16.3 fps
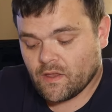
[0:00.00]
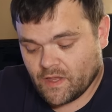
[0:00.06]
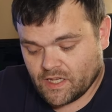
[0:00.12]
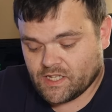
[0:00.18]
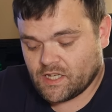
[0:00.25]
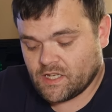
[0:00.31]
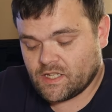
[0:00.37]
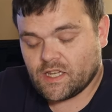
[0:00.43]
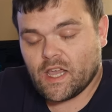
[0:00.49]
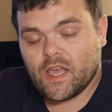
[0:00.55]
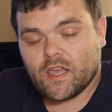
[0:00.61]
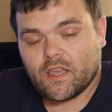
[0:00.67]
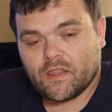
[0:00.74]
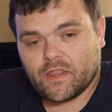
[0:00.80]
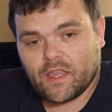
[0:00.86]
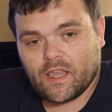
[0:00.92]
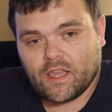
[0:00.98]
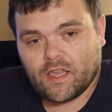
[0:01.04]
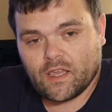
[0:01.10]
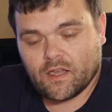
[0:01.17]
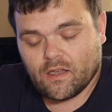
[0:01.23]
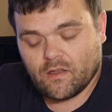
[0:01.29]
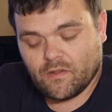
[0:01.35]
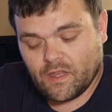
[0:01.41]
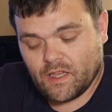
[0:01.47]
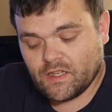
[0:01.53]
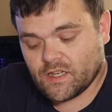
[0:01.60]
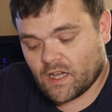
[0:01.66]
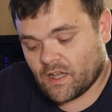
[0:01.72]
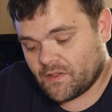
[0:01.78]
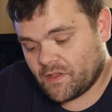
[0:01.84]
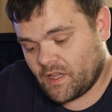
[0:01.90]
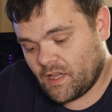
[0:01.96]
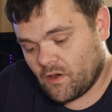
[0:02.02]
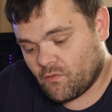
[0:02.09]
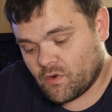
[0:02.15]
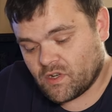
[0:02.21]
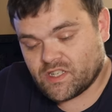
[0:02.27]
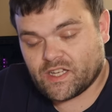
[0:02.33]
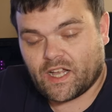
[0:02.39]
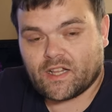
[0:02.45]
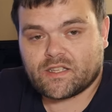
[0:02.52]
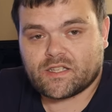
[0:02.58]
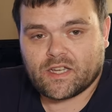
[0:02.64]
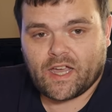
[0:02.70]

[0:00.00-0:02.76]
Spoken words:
These are the results